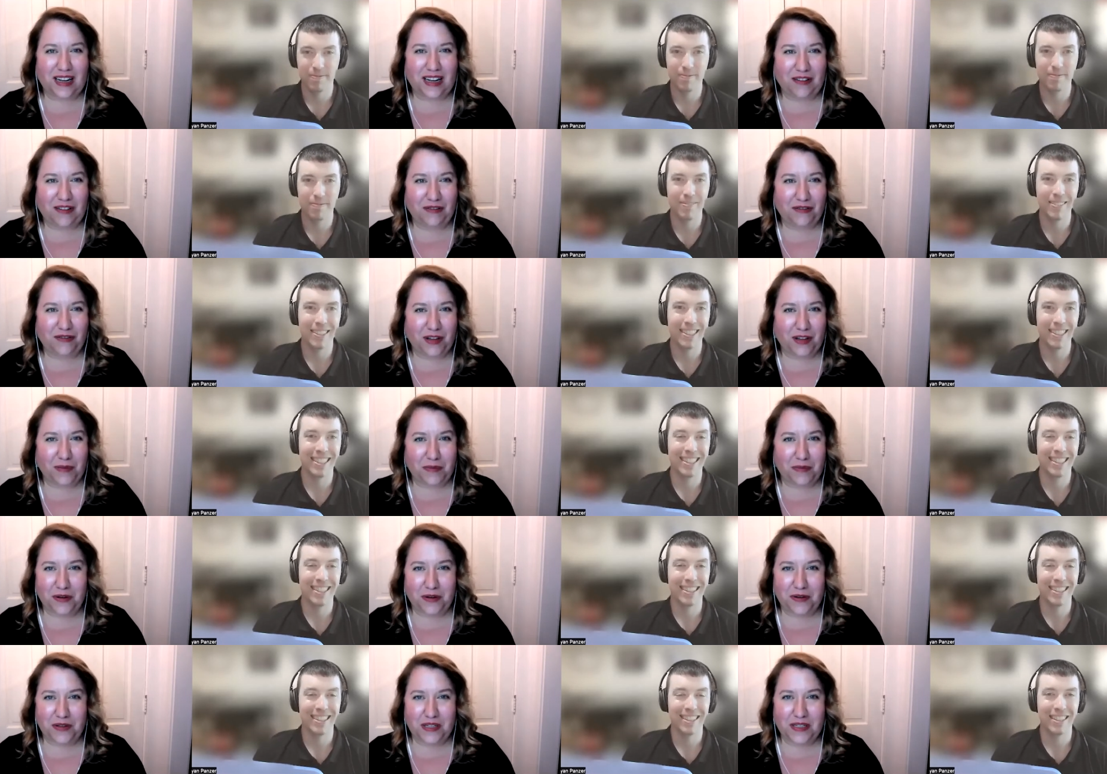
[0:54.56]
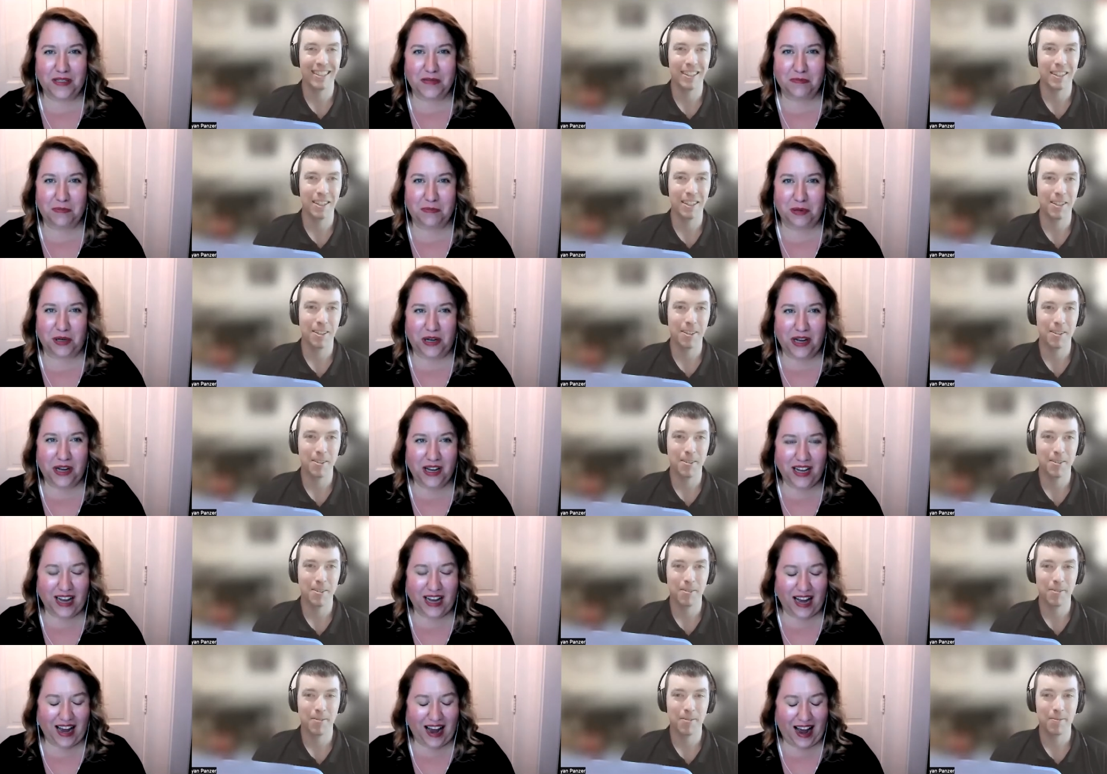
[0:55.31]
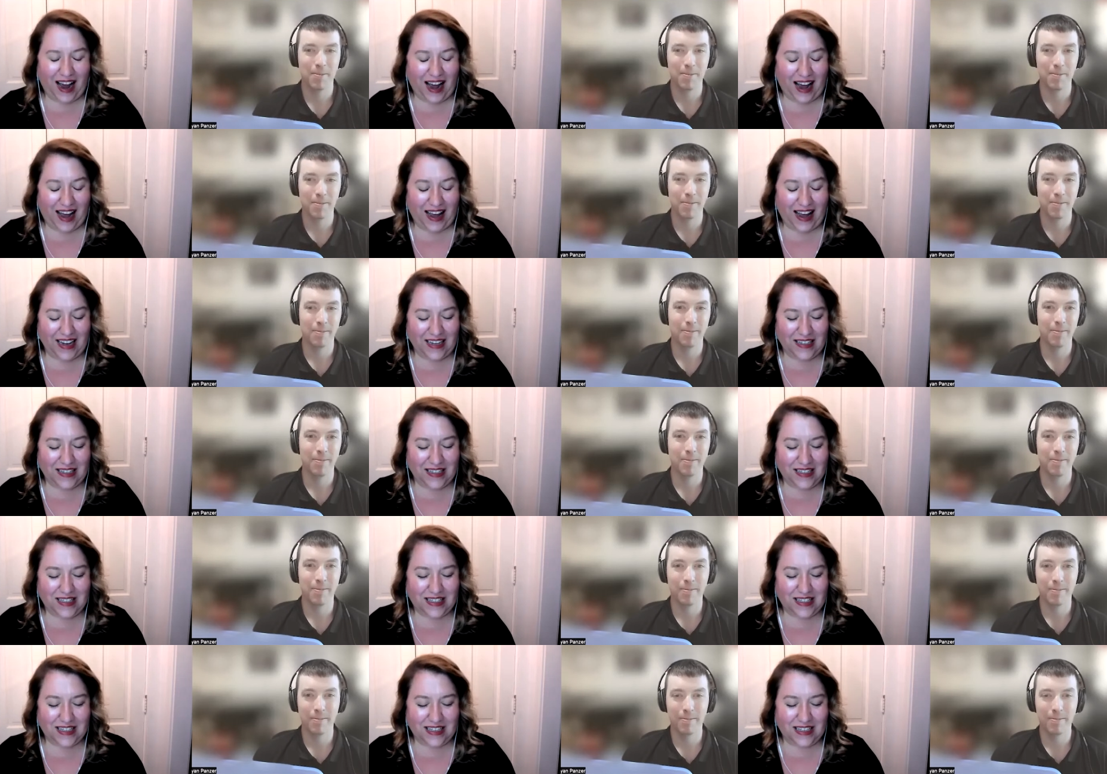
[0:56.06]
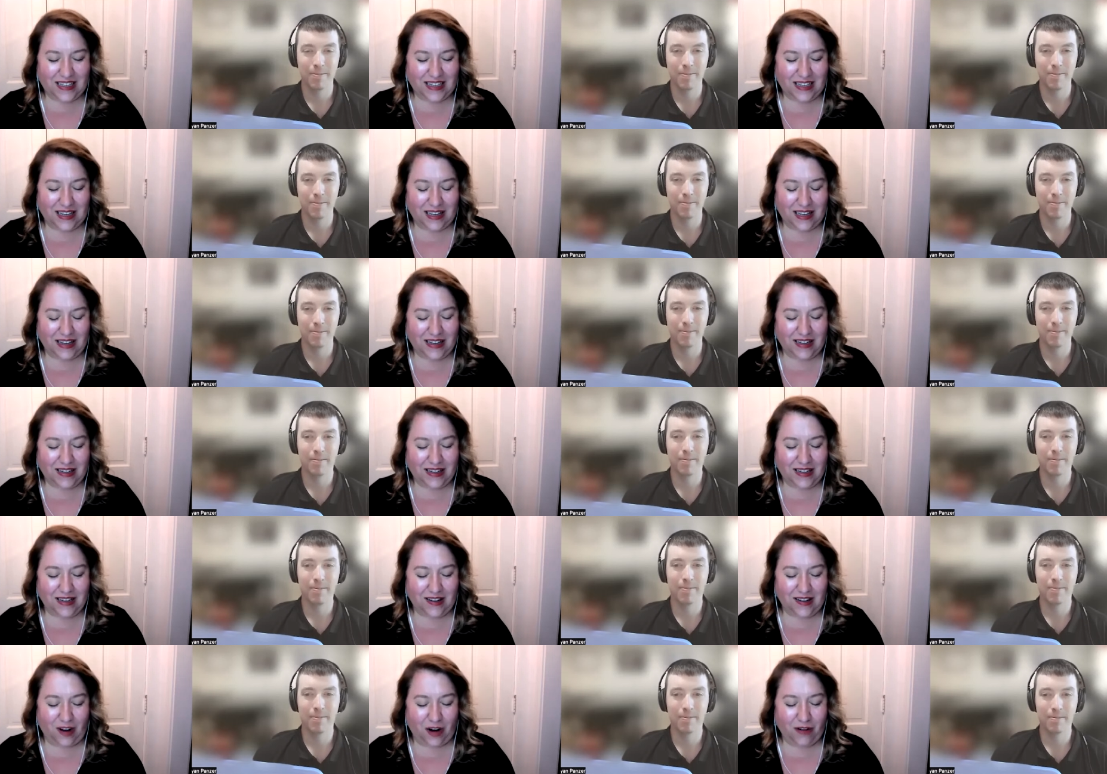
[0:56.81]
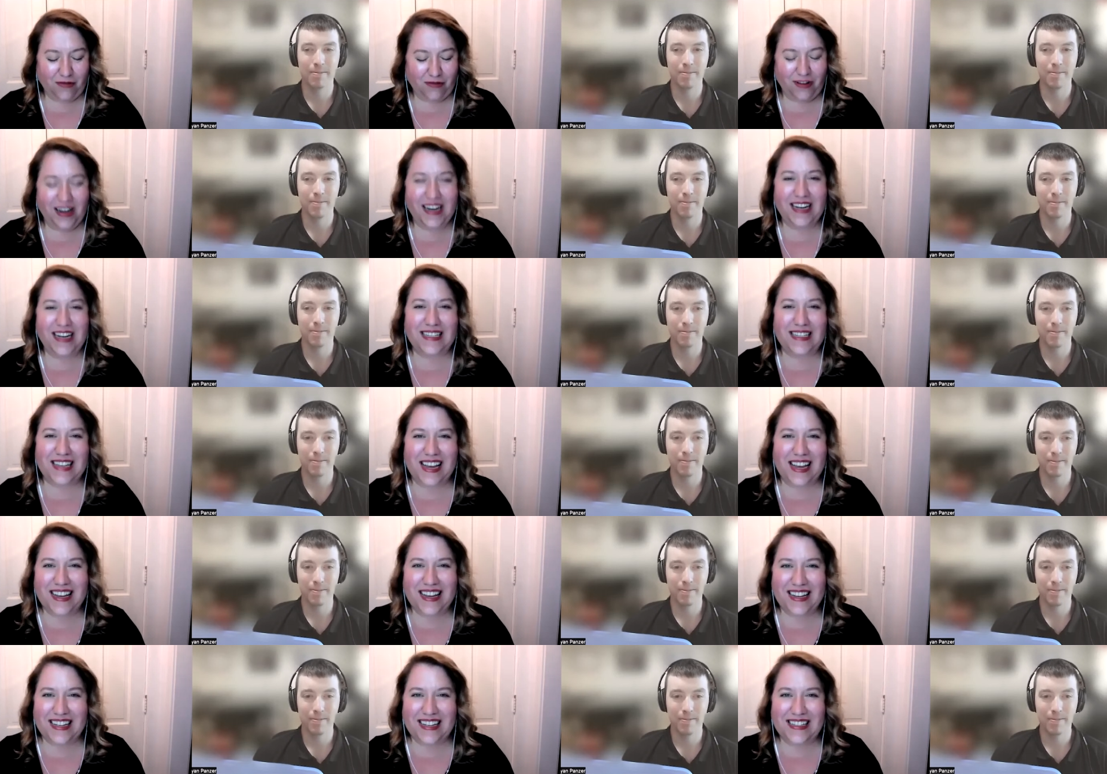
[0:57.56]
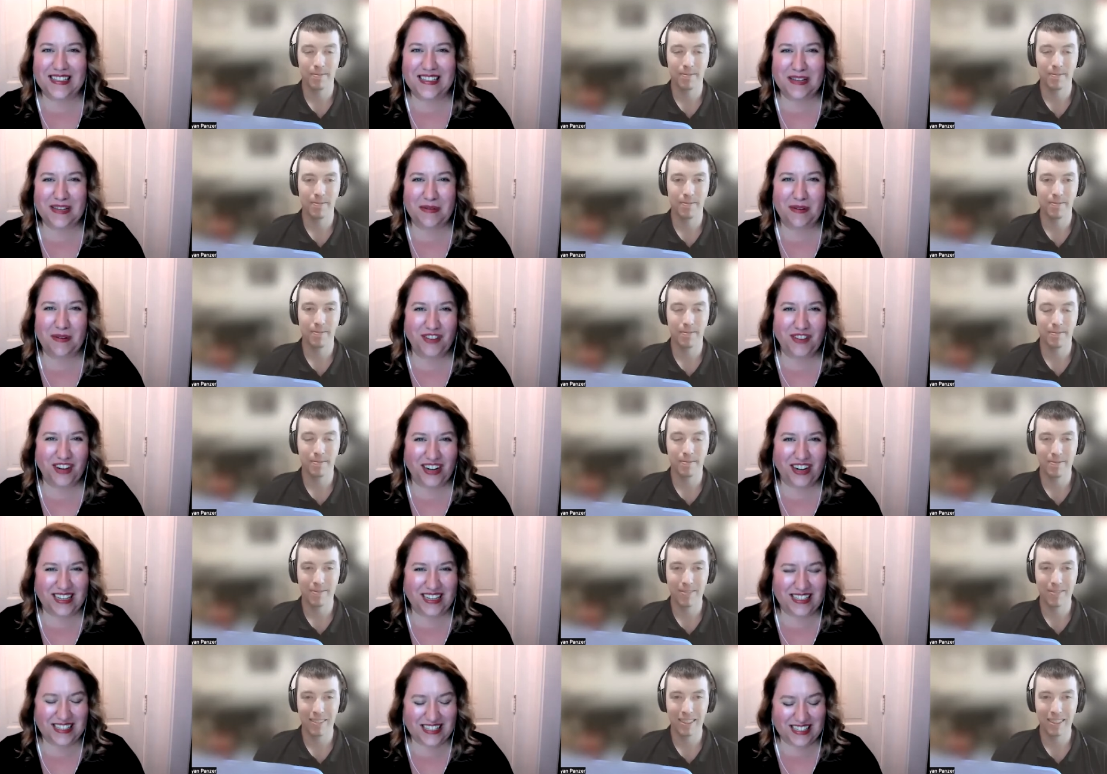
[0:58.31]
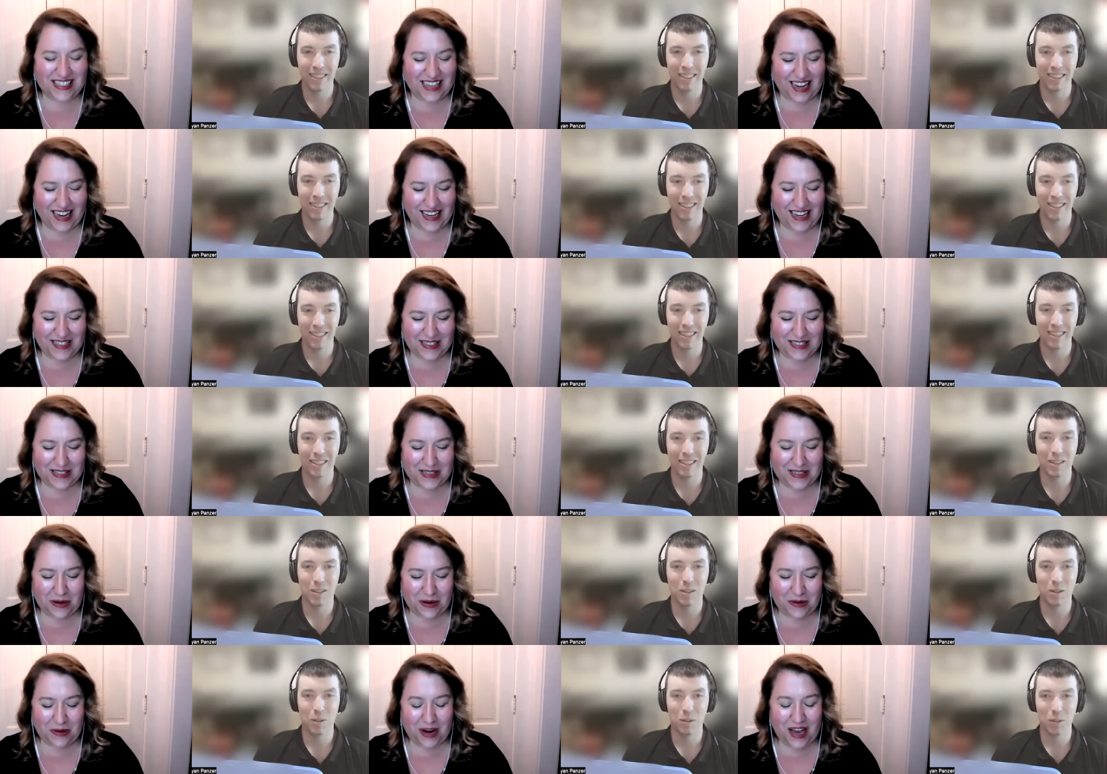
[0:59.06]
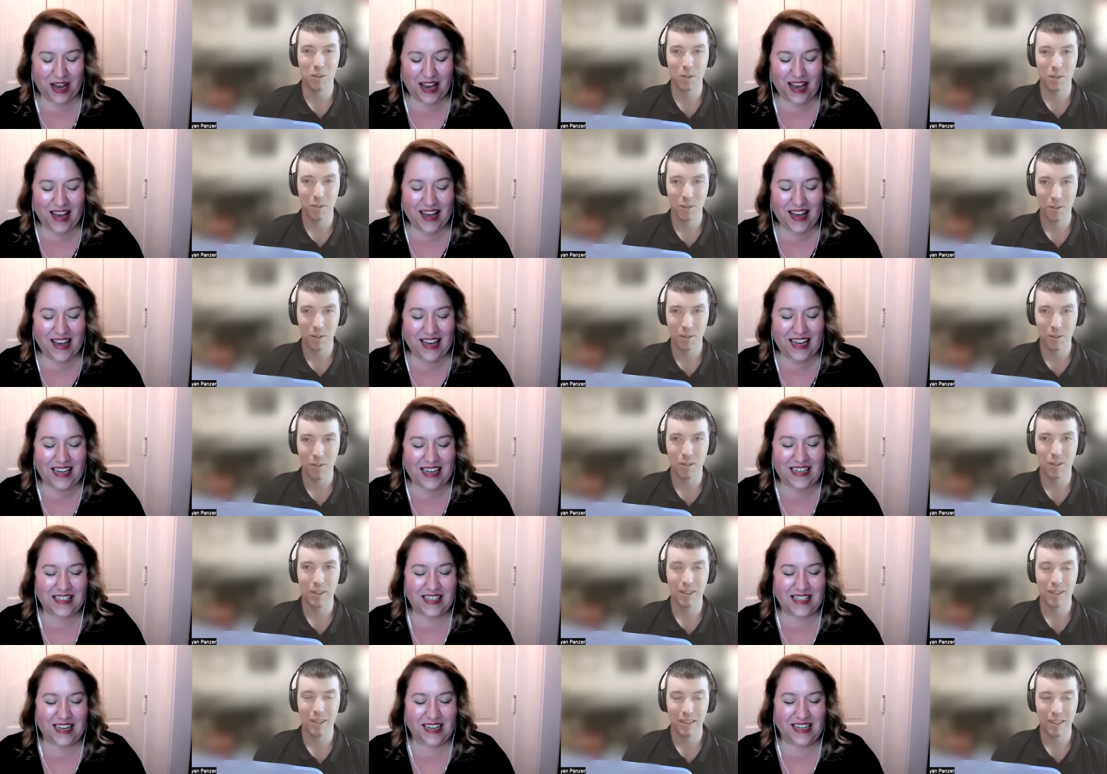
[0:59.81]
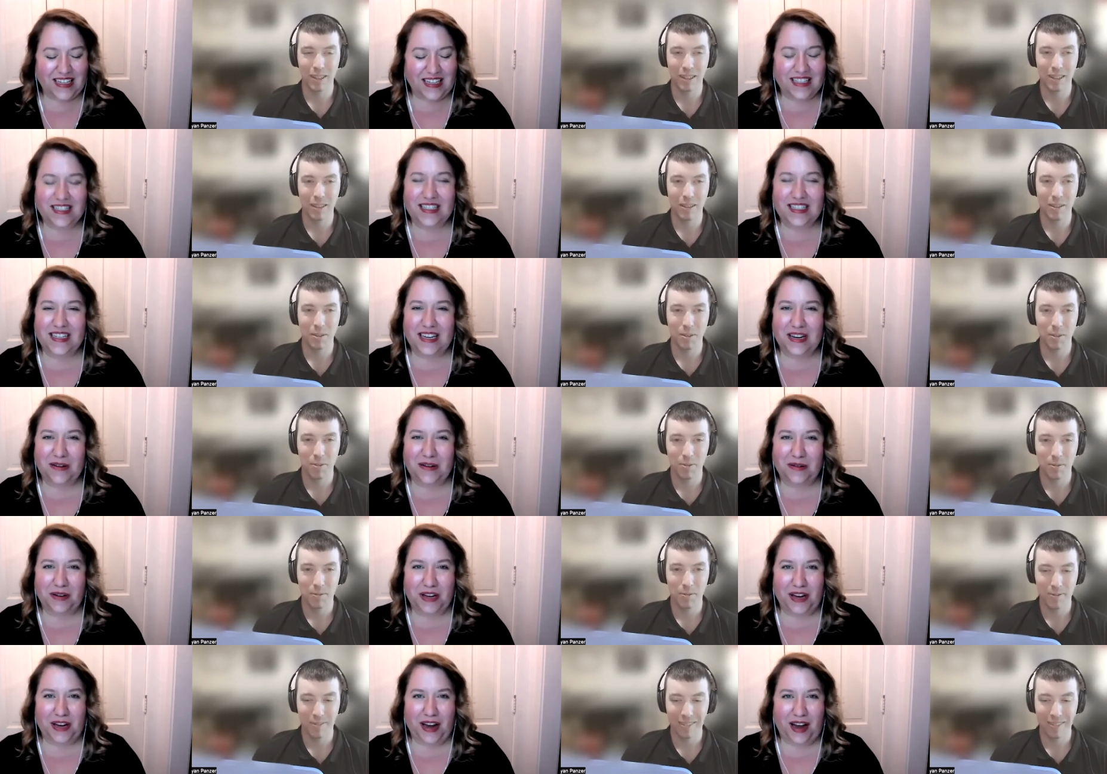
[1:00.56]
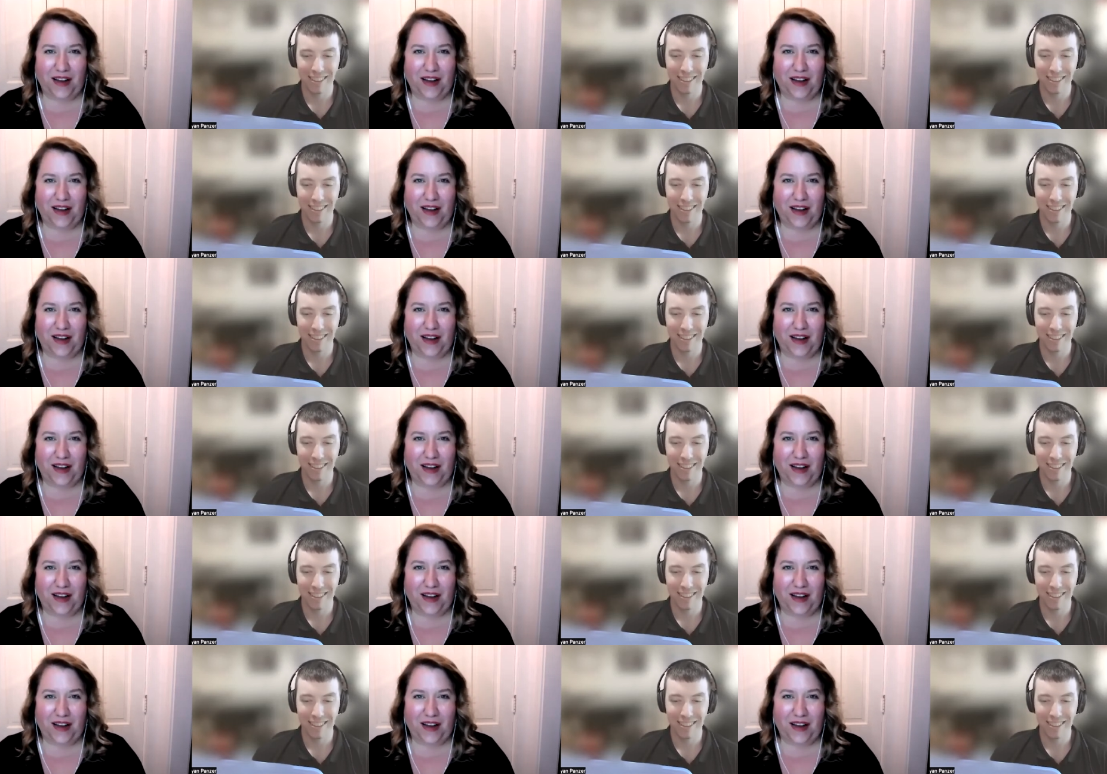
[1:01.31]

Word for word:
Speaker 1: uh, flip through this book and uh, already take in some of your insights. So excited to hear what you